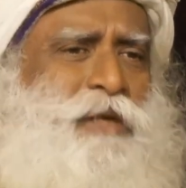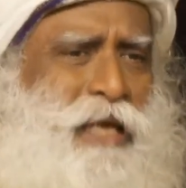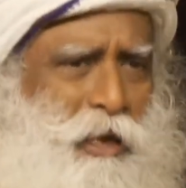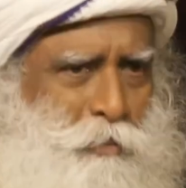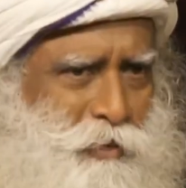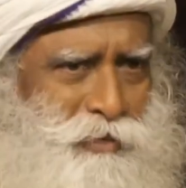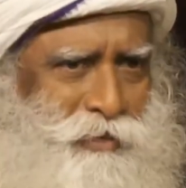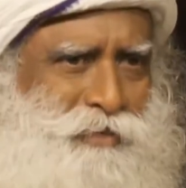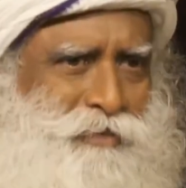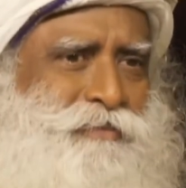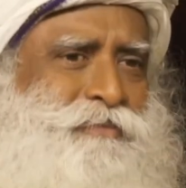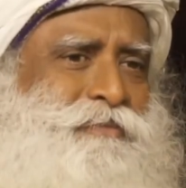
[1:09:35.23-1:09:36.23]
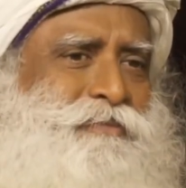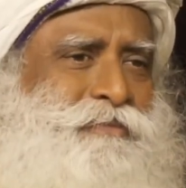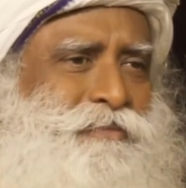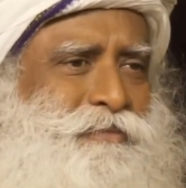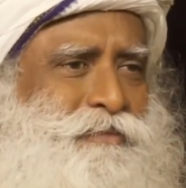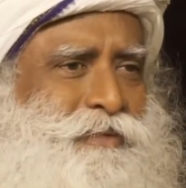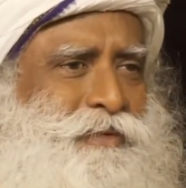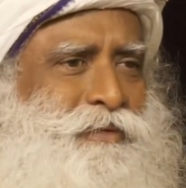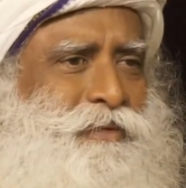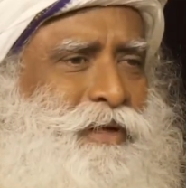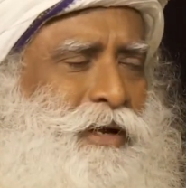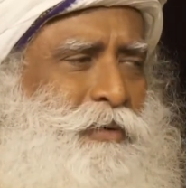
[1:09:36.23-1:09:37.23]
will happen.
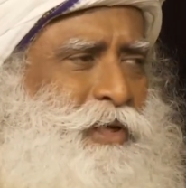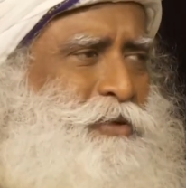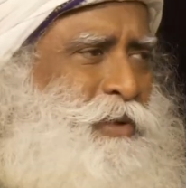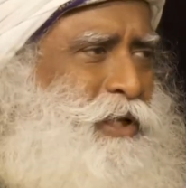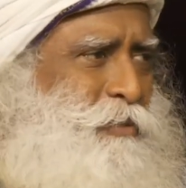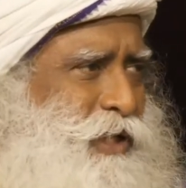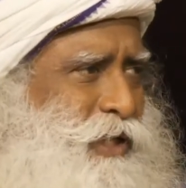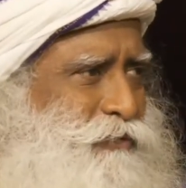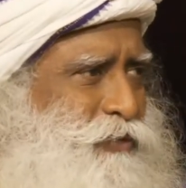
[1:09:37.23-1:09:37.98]
How else will it be if you